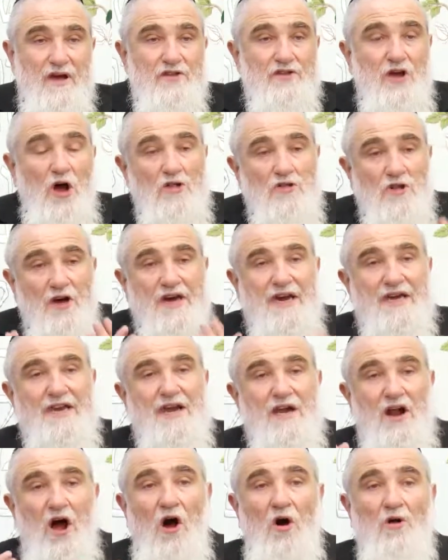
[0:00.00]
Don't look at
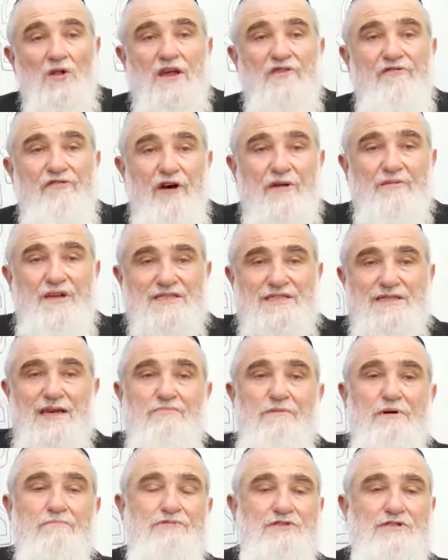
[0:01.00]
it only from the
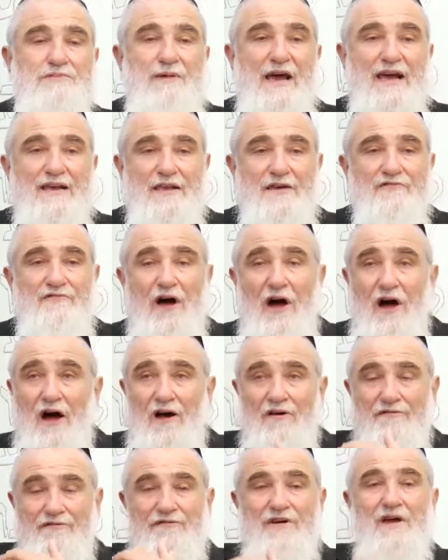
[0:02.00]
simple perspective
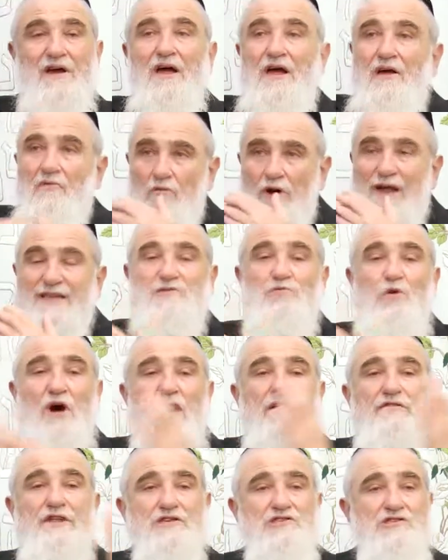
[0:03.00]
of what's one
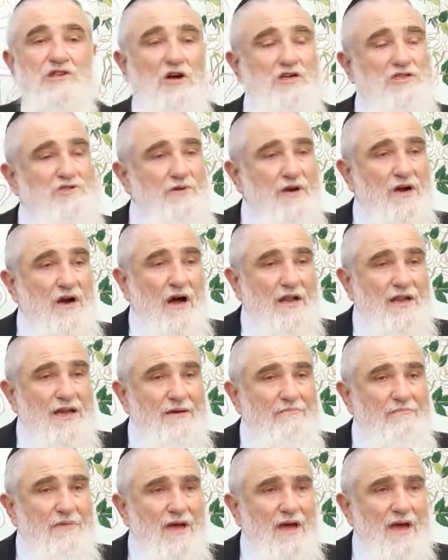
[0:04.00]
of the Shlosh
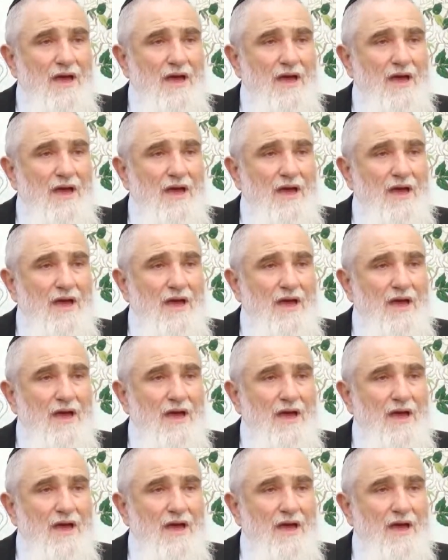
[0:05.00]
Regalim,